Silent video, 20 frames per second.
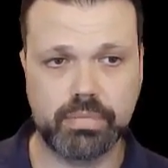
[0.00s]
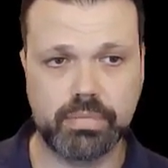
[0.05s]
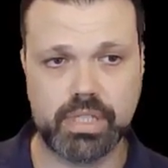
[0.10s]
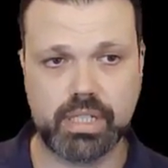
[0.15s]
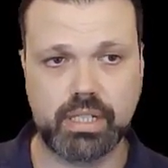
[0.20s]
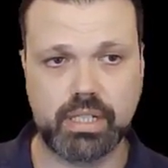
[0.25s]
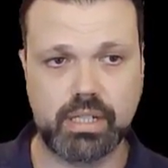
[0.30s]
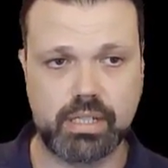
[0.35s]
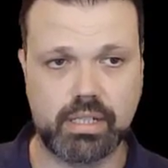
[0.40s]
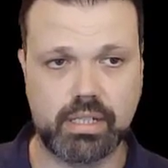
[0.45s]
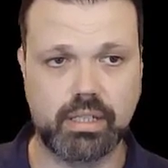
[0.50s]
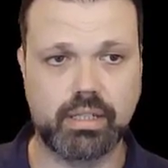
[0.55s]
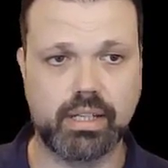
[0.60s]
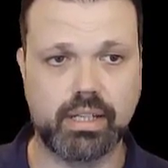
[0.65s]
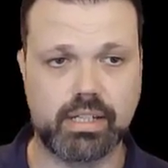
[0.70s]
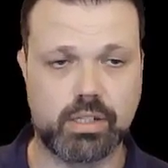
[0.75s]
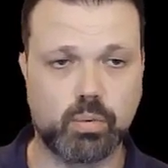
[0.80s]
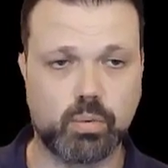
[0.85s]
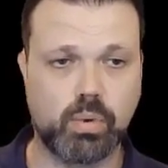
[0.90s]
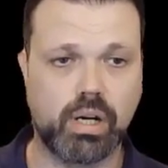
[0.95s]
CDC
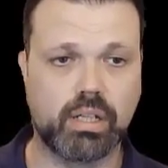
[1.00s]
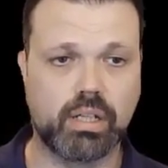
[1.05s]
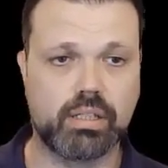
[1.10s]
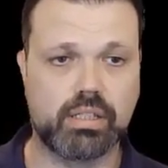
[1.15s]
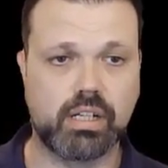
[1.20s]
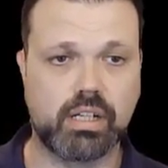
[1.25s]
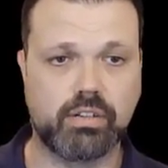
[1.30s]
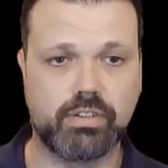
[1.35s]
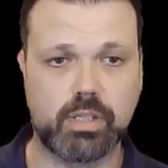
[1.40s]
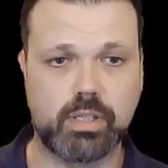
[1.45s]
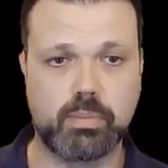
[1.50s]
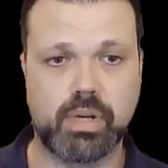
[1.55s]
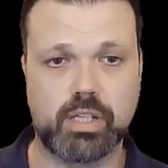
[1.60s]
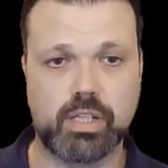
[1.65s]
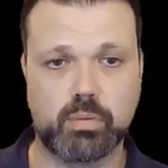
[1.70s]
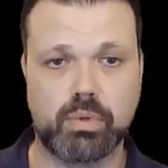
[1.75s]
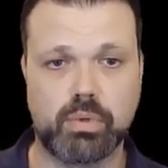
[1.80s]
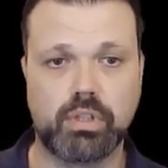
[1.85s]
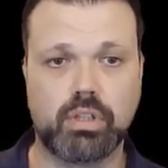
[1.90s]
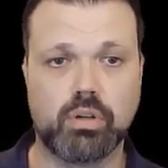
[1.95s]
test one service
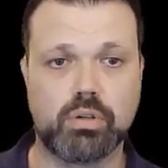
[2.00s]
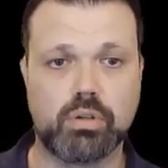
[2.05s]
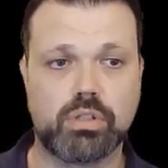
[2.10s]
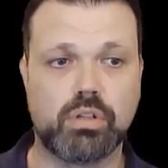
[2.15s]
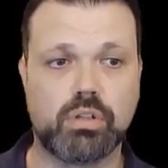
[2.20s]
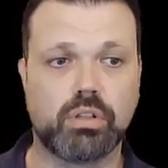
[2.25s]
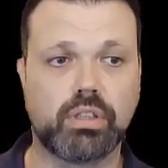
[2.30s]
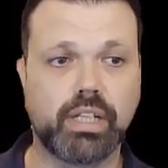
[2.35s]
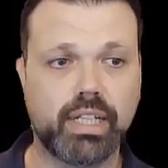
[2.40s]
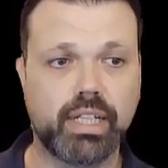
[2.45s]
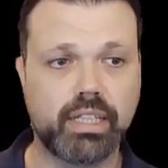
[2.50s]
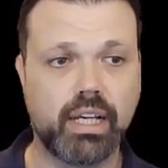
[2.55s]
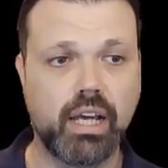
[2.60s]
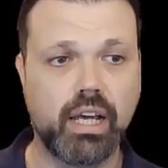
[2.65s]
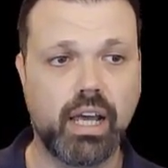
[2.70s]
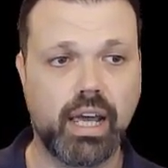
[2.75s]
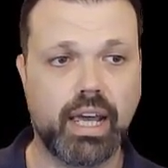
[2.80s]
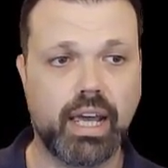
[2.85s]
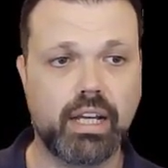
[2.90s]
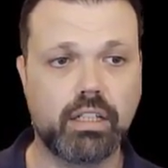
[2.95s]
bus windows.net
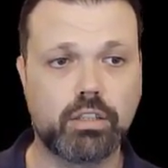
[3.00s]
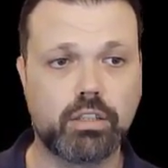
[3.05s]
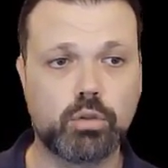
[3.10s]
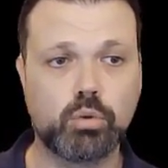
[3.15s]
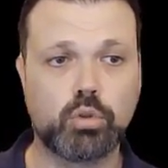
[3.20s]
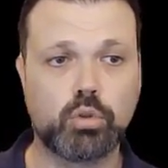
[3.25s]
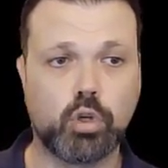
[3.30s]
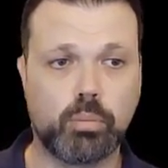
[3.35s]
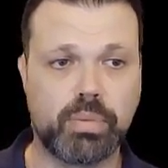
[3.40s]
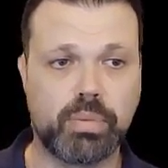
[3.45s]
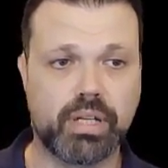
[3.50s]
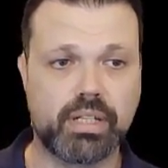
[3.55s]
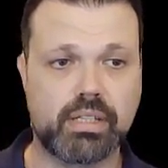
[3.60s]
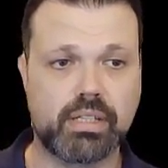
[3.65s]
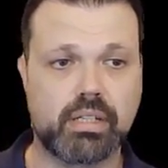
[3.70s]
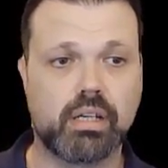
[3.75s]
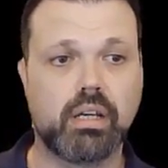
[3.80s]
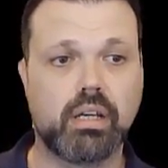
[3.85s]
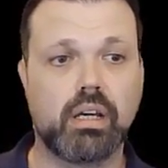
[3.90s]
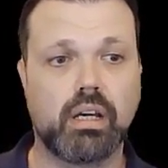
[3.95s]
and two
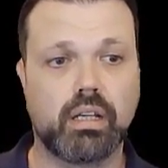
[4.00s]
topics,